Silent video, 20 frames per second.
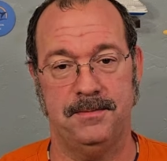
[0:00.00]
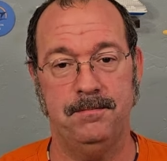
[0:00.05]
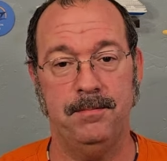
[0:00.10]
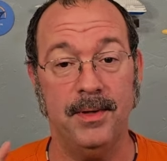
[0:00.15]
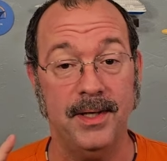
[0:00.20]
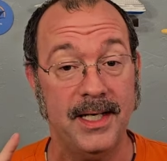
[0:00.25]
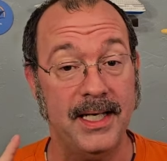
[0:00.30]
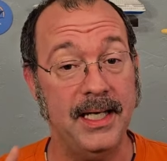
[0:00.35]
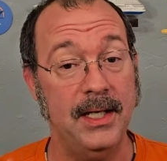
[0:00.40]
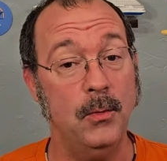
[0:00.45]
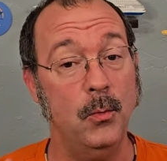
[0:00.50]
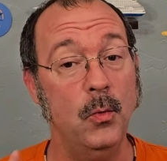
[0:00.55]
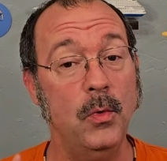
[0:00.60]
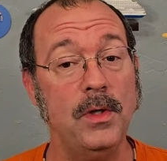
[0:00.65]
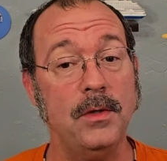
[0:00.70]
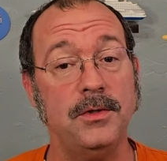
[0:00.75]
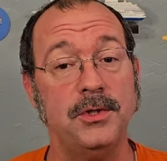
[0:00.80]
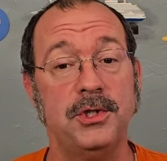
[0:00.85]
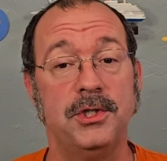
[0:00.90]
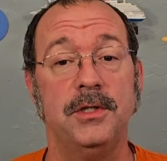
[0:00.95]
but he
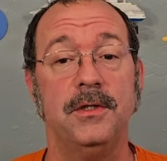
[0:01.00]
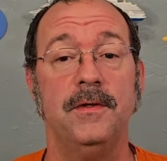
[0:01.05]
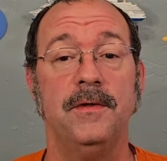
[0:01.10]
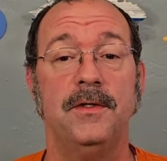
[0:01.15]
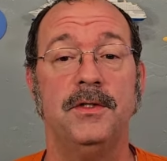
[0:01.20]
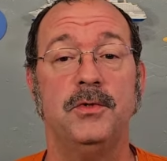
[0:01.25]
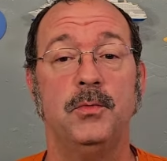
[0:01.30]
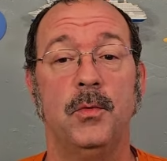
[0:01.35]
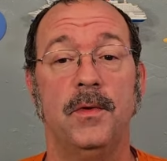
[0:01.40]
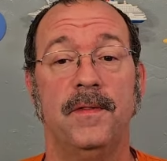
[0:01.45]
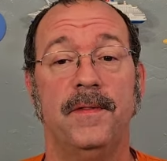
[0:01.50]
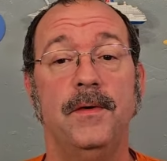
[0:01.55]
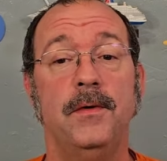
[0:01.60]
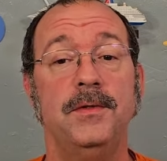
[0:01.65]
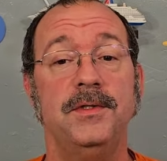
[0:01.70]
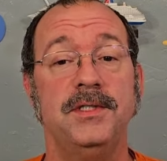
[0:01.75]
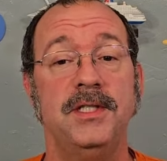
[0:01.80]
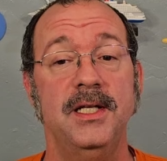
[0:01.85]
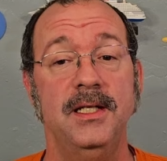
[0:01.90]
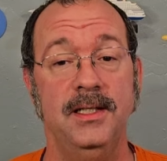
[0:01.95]
will share this with
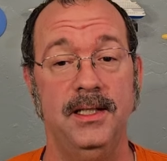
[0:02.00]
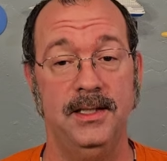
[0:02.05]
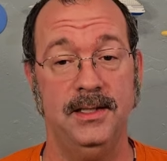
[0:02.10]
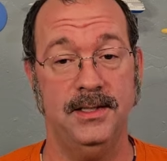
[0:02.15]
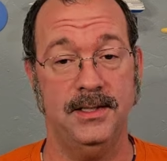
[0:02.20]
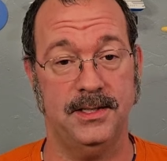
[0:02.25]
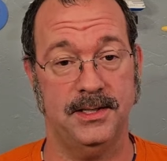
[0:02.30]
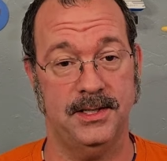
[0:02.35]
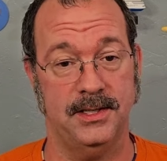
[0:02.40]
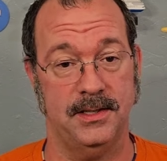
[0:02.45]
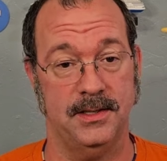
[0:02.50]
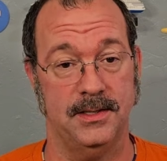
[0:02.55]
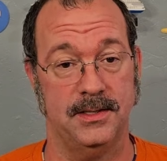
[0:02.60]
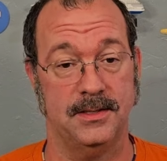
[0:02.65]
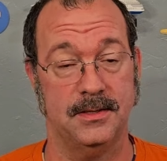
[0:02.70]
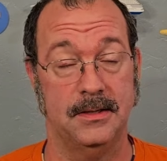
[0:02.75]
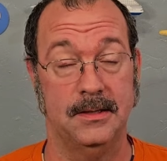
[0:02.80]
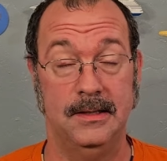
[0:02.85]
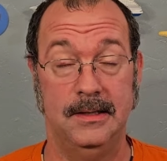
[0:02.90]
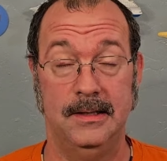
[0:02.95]
those that need to see
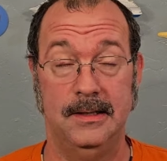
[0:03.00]
this.